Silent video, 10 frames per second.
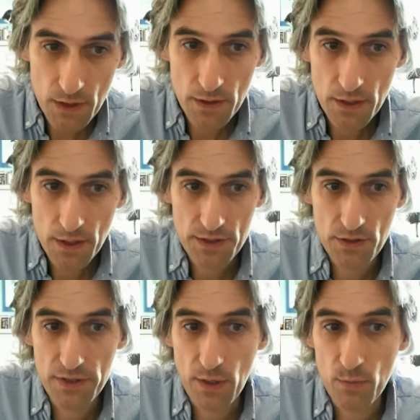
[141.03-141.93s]
So
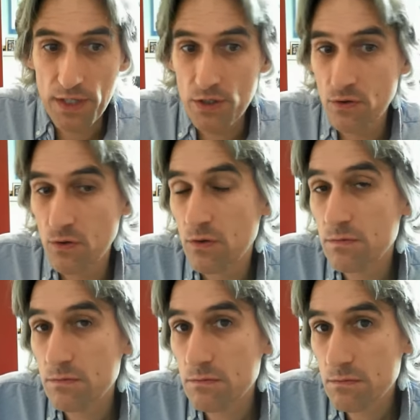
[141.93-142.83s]
in that way you're
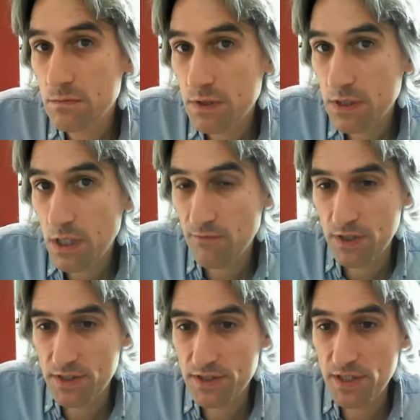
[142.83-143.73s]
covering
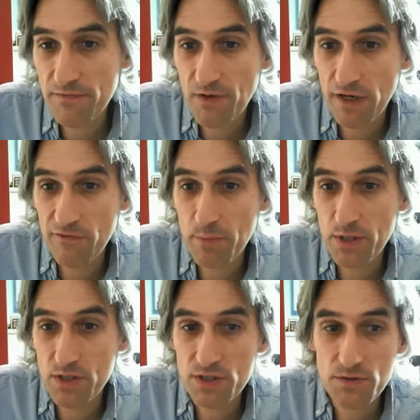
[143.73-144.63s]
c5,
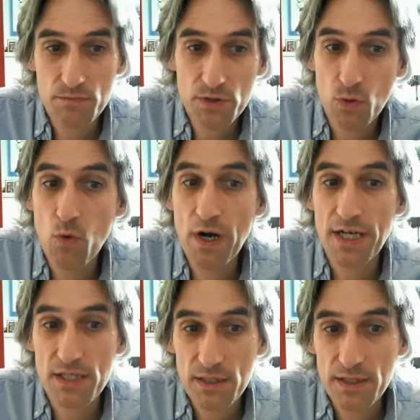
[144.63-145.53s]
but you know,
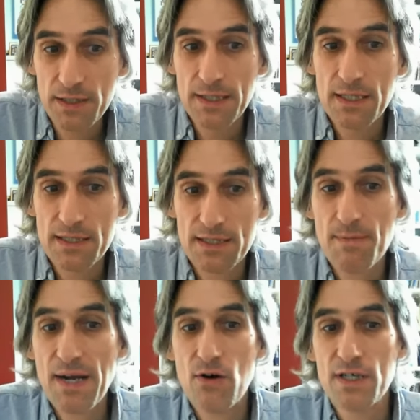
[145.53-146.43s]
white
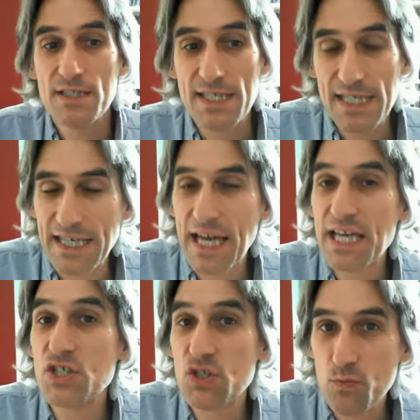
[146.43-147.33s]
somehow has
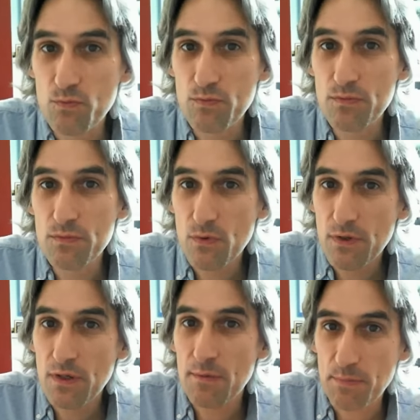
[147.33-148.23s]
engaged
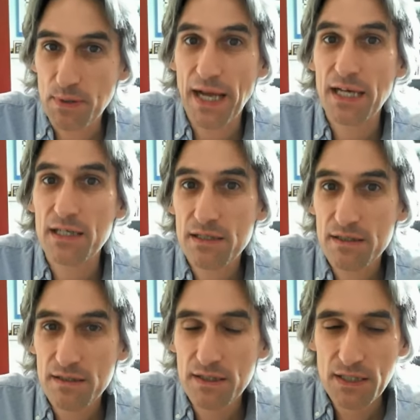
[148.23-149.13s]
black
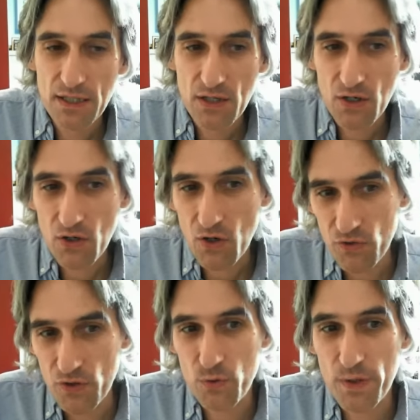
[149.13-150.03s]
on
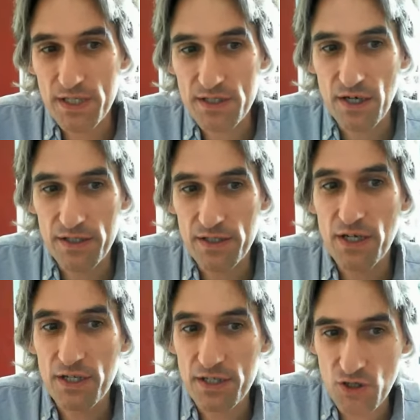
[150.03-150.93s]
the queen side
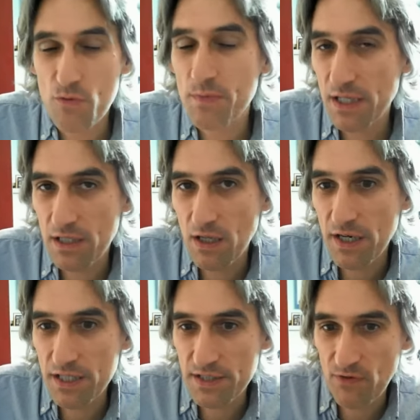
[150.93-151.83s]
and is opening
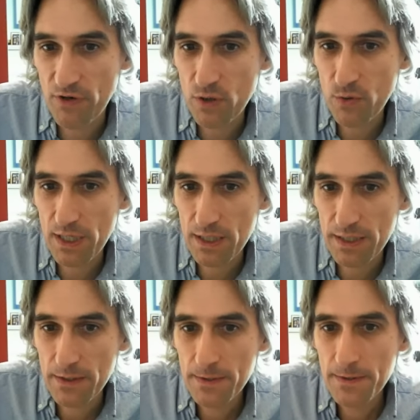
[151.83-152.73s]
lines very quickly.
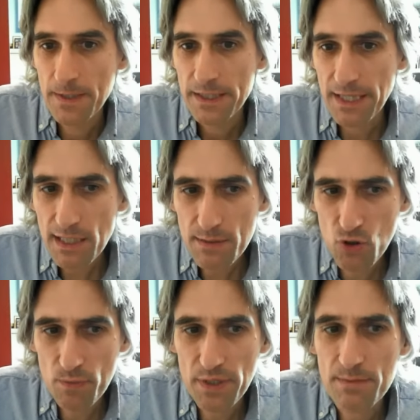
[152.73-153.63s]

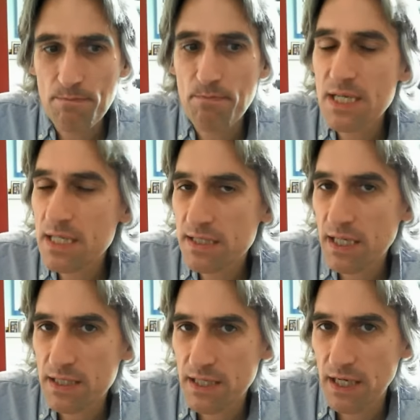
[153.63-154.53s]
Nakamura played
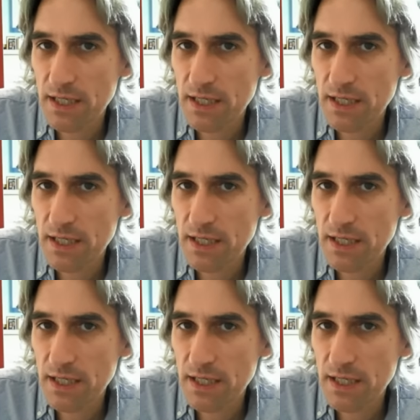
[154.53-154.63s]
b6 here.